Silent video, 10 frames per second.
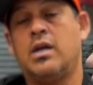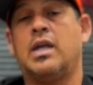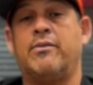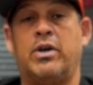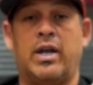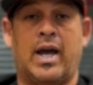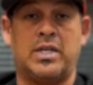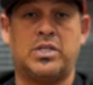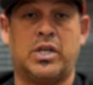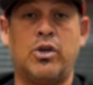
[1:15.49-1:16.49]
giving it a nice
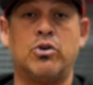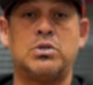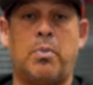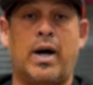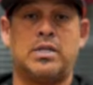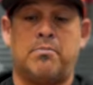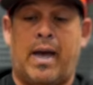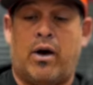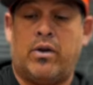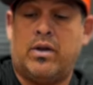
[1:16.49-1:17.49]
secure spot to
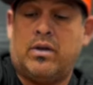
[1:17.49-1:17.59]
mount.